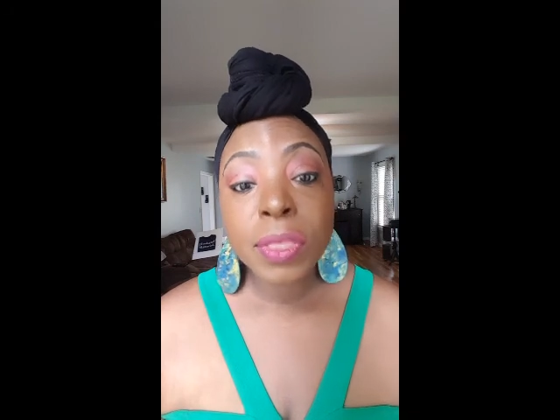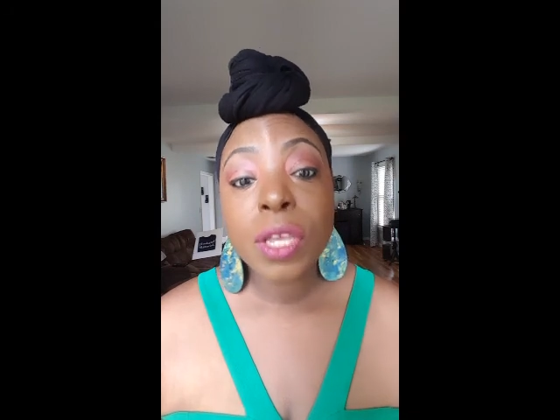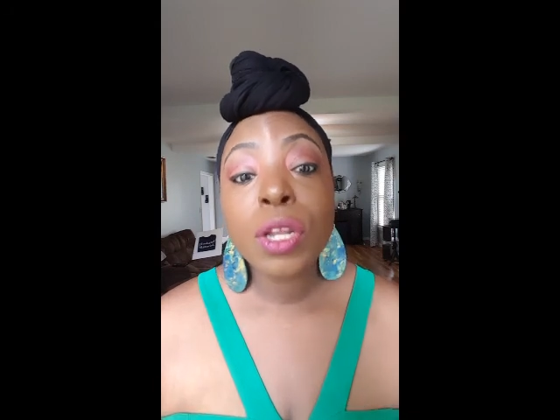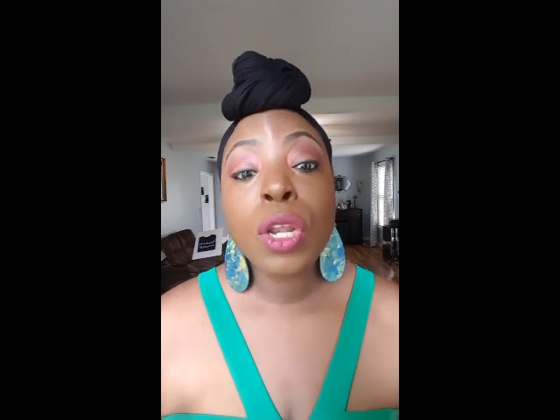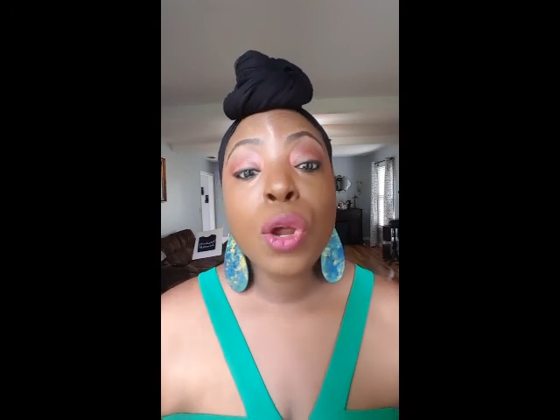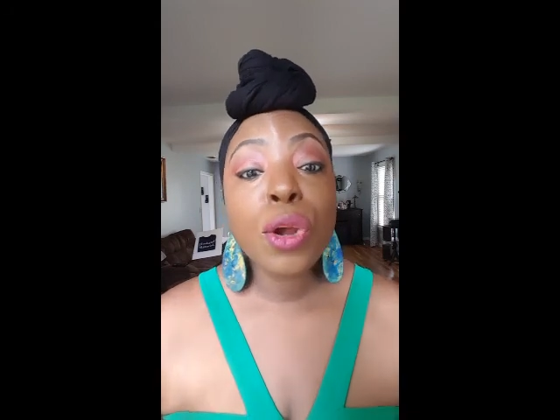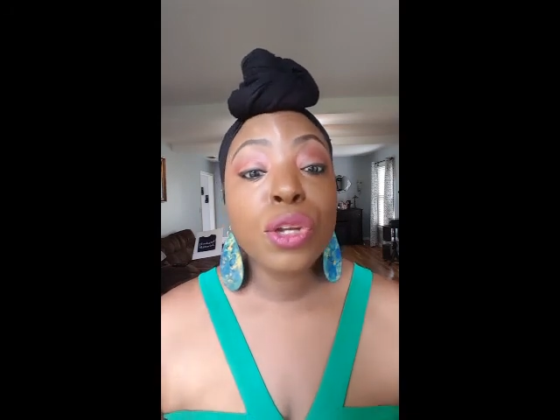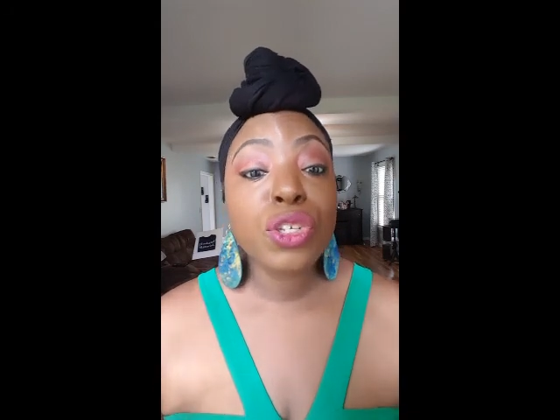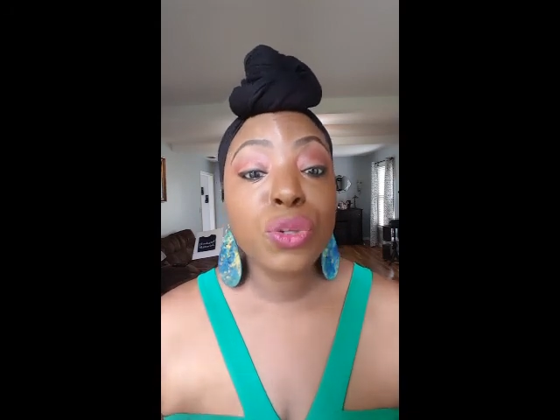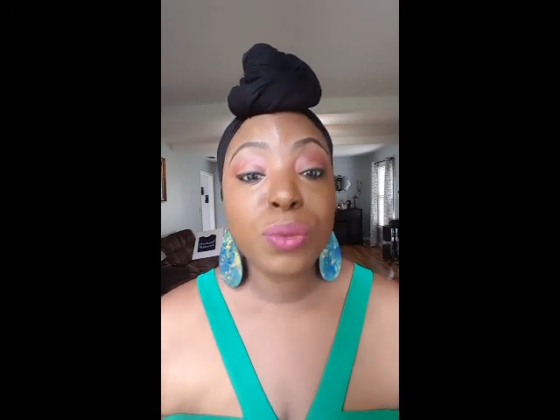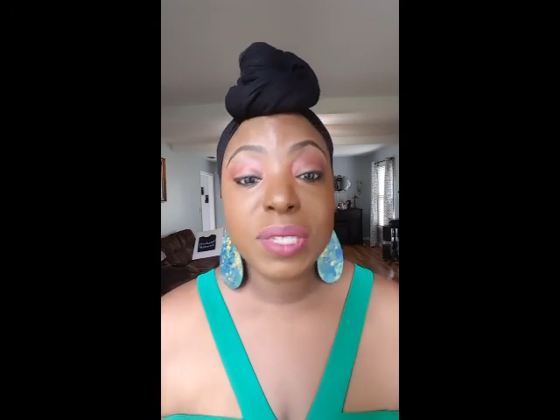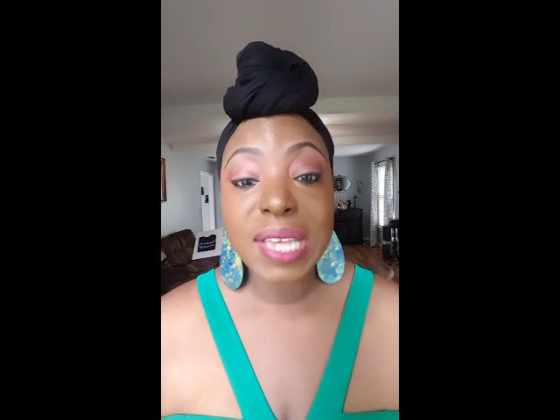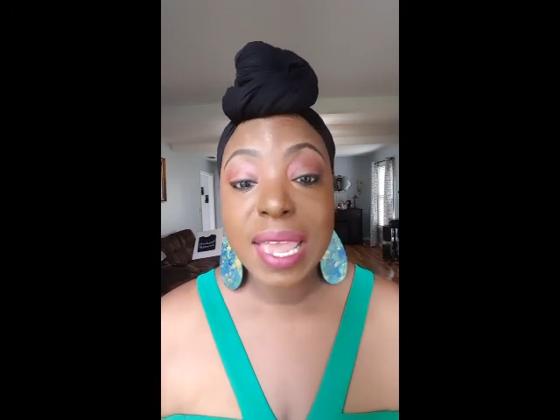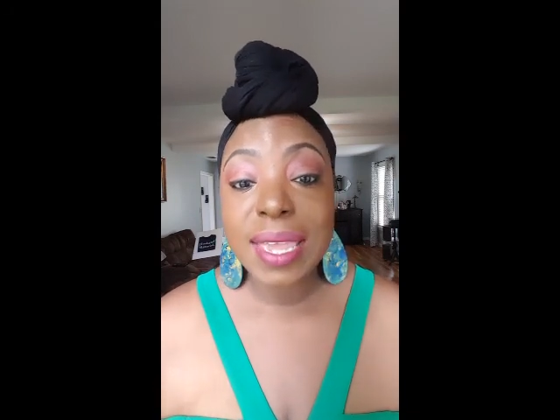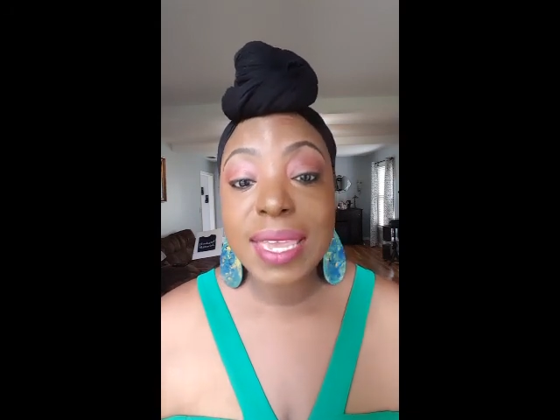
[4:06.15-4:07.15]
Learn to
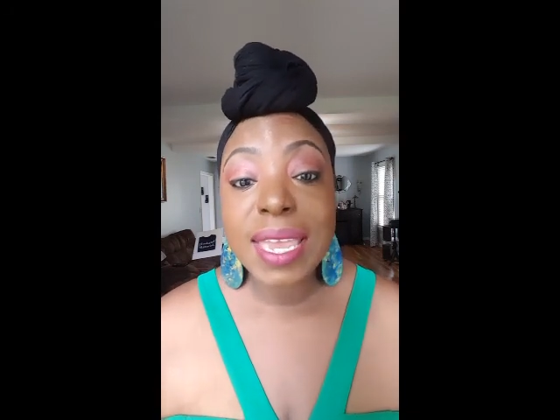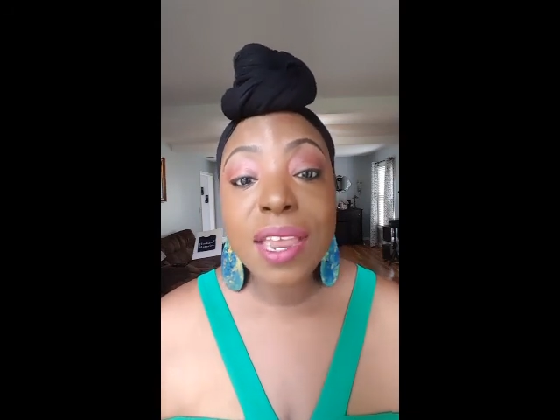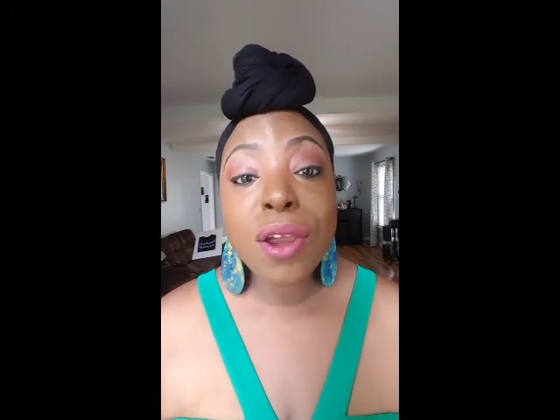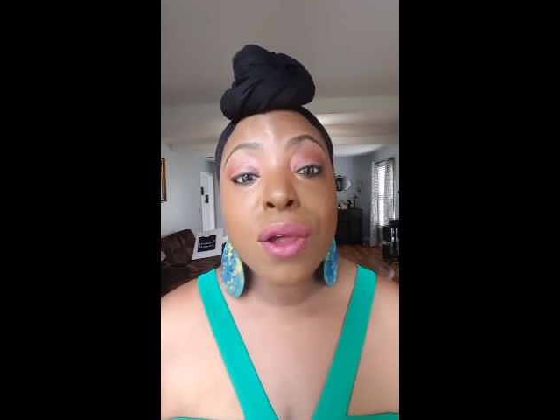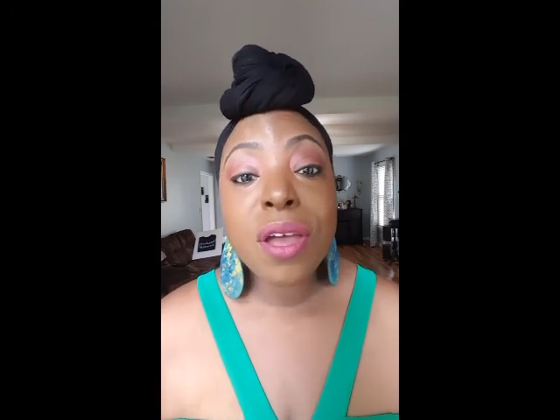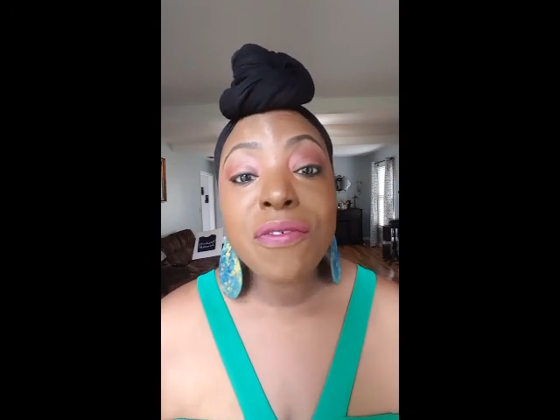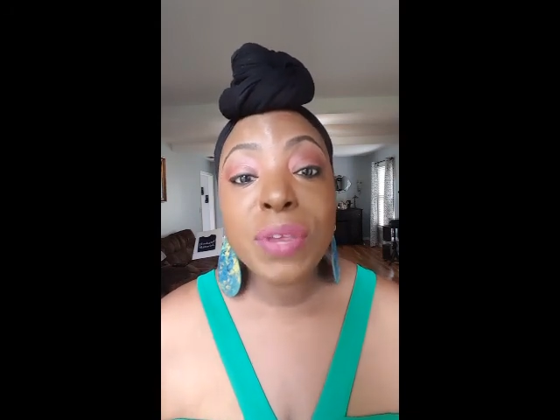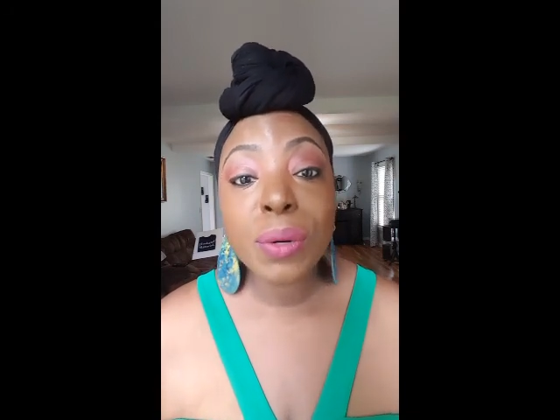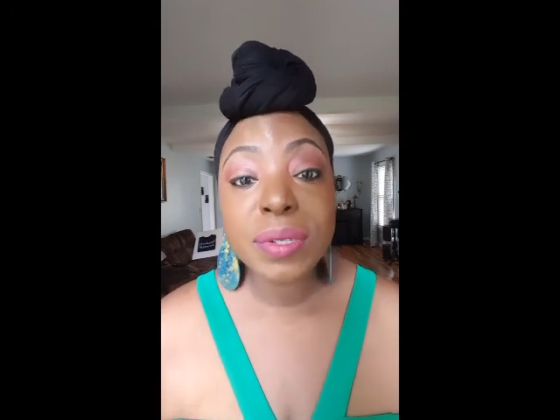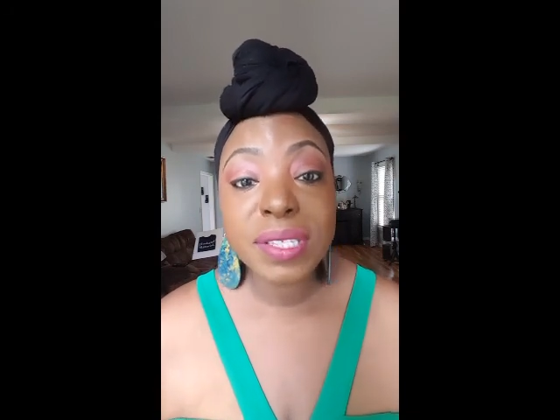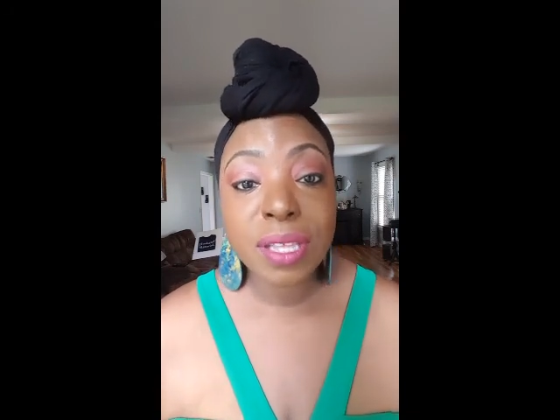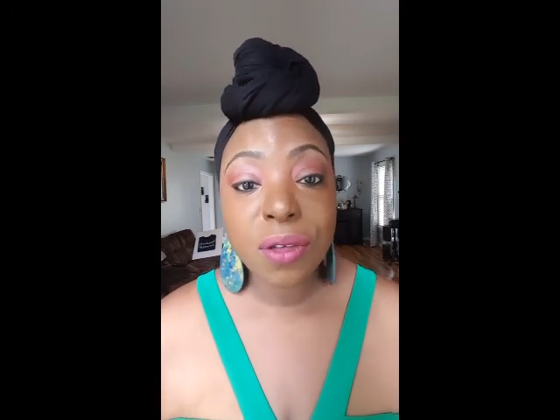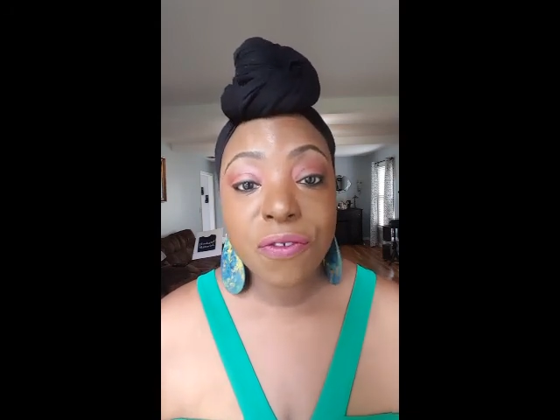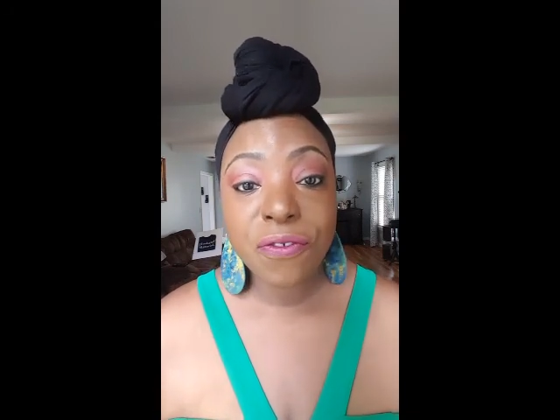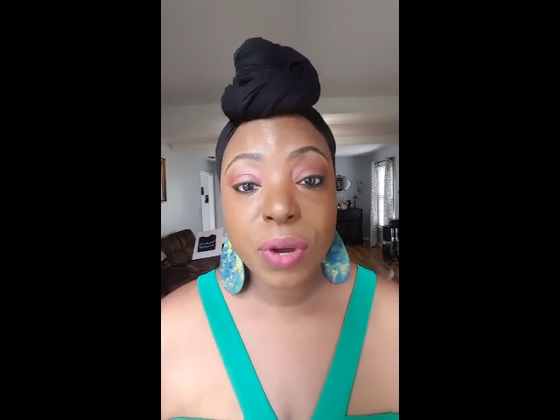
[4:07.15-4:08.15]
take care of
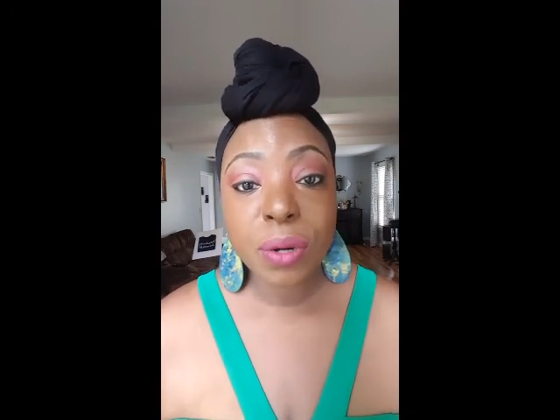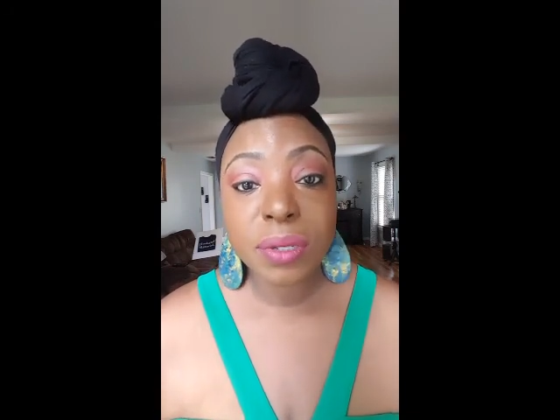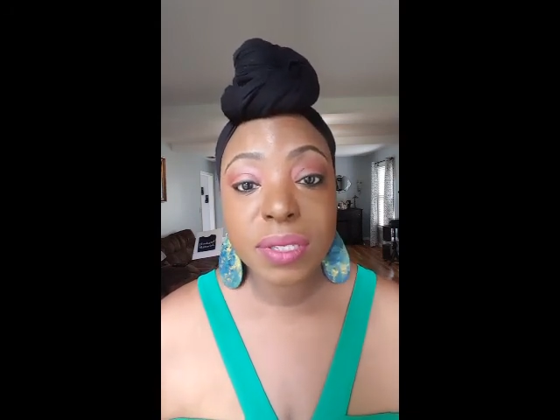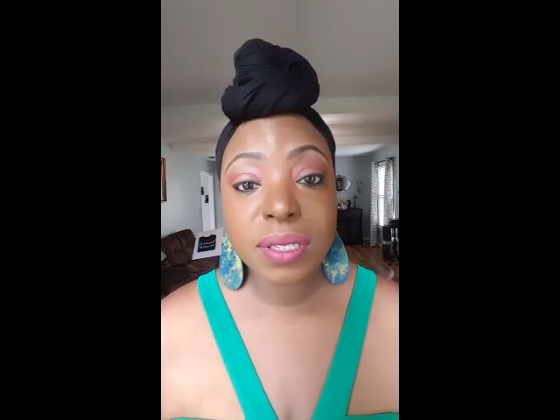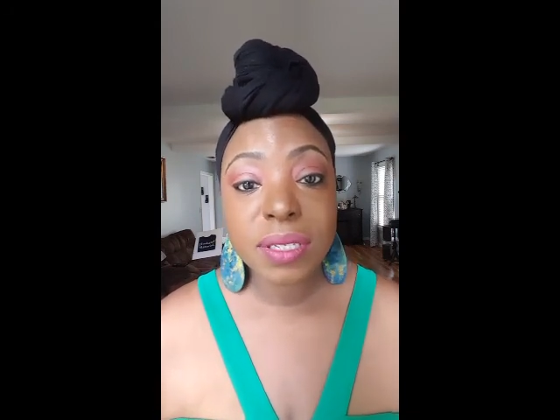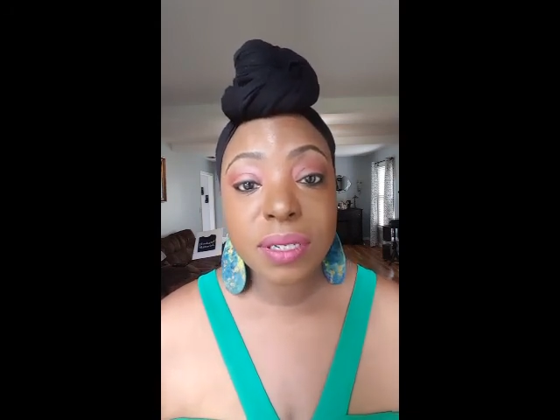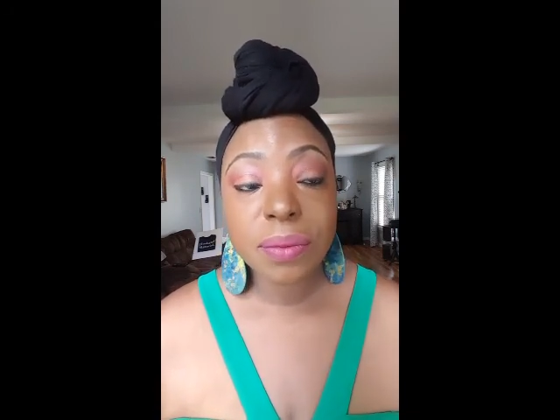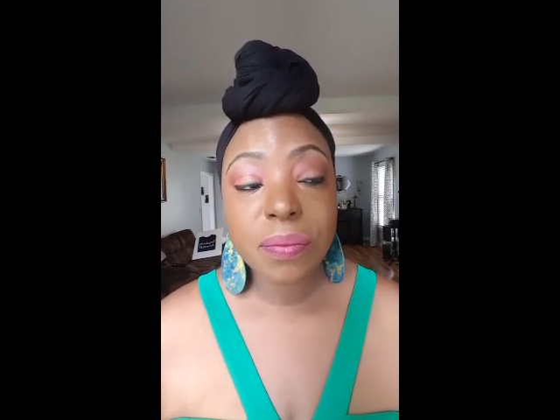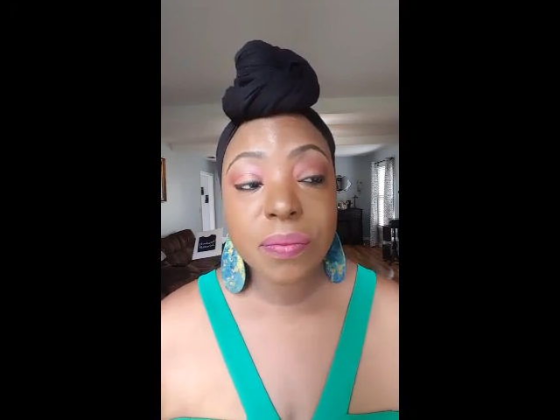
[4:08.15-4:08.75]
yourself first.